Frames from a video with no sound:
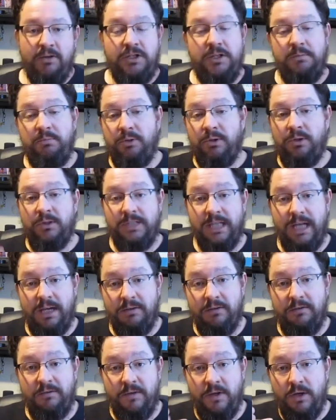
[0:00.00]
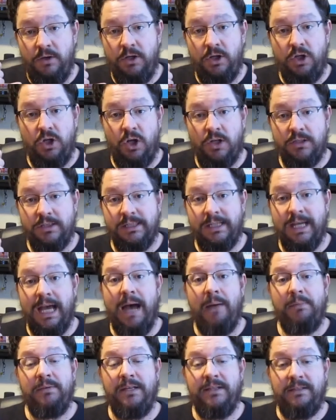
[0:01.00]
She pulls out the phone and calls the
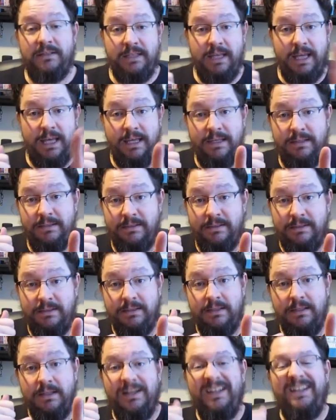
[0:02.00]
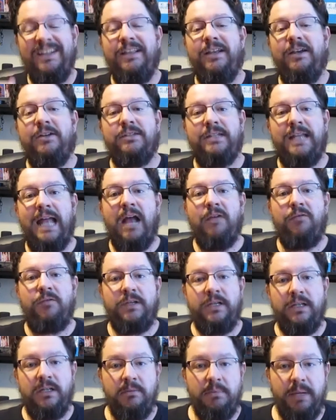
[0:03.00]
cops and says, there's an
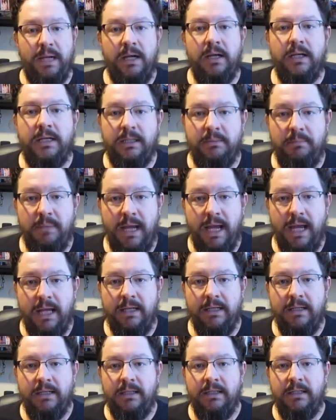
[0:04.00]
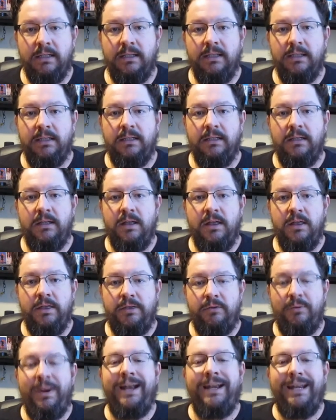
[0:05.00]
African American man
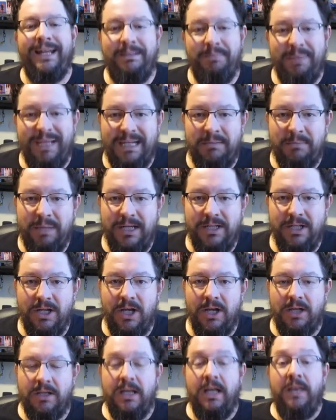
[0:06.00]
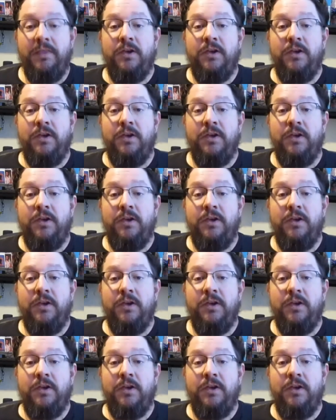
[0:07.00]
threatening me and my dog.